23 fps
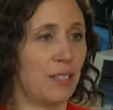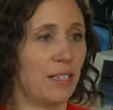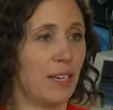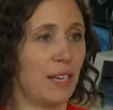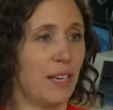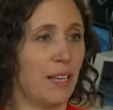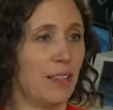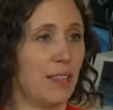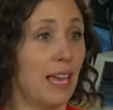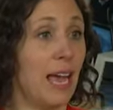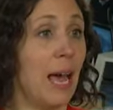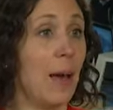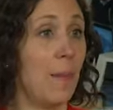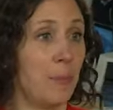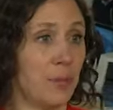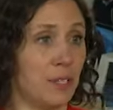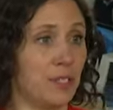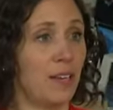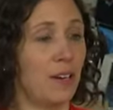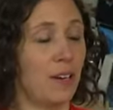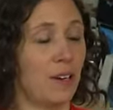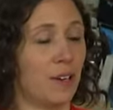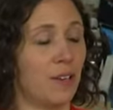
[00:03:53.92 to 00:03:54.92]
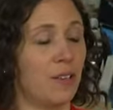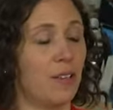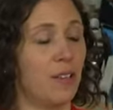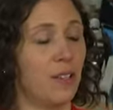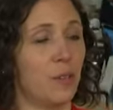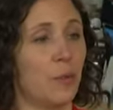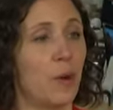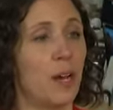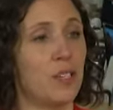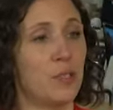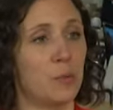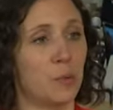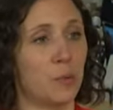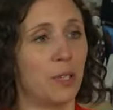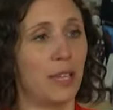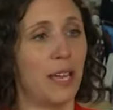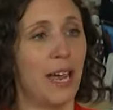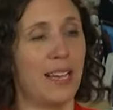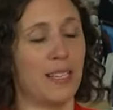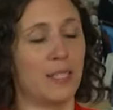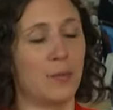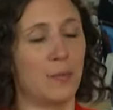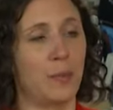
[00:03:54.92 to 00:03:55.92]
uh, the epicenter in the U.S. really
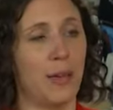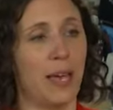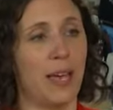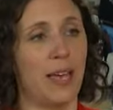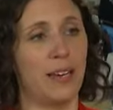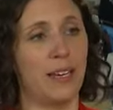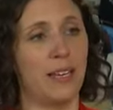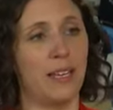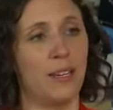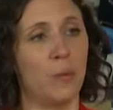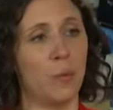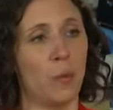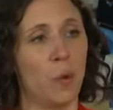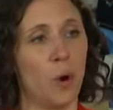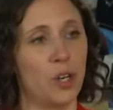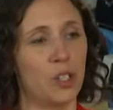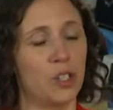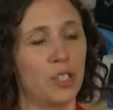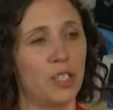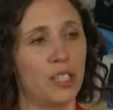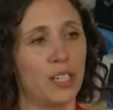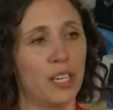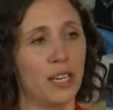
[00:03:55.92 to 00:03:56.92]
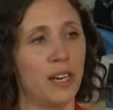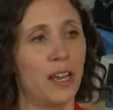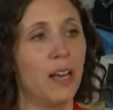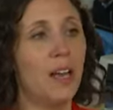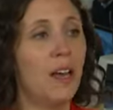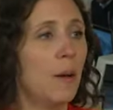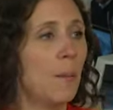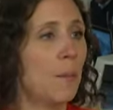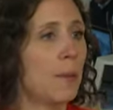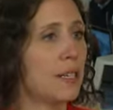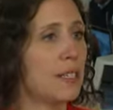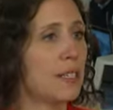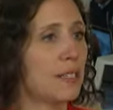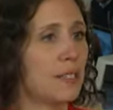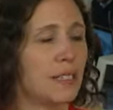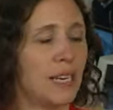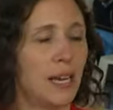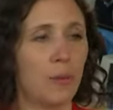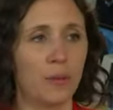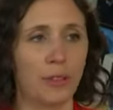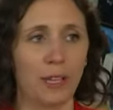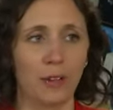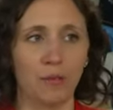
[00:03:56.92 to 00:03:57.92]
has been in Washington, but it's a
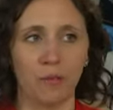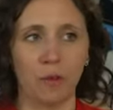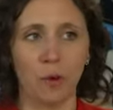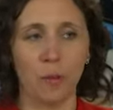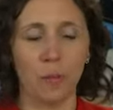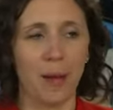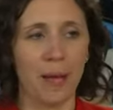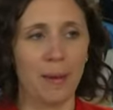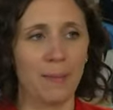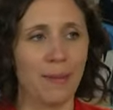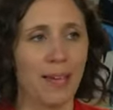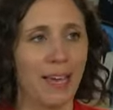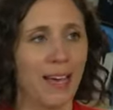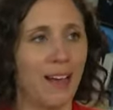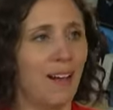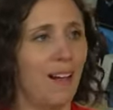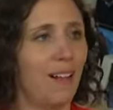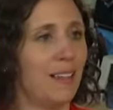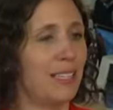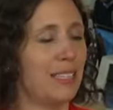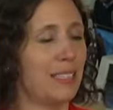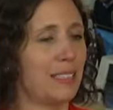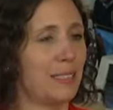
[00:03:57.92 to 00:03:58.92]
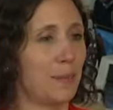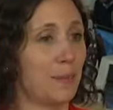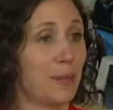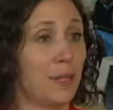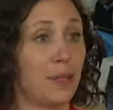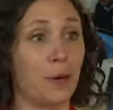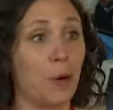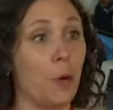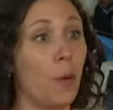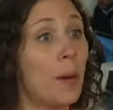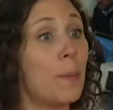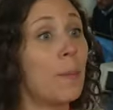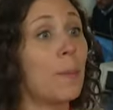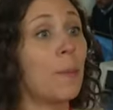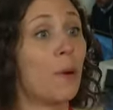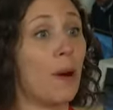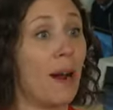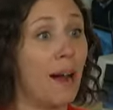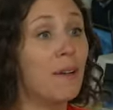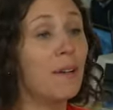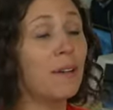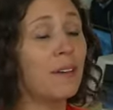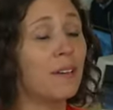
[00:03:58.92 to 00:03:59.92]
state where they vote by mail. It is something they're quite
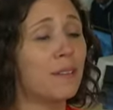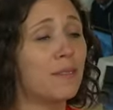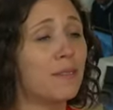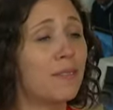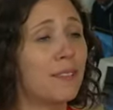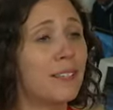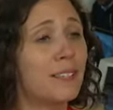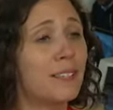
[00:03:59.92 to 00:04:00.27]
proud of, this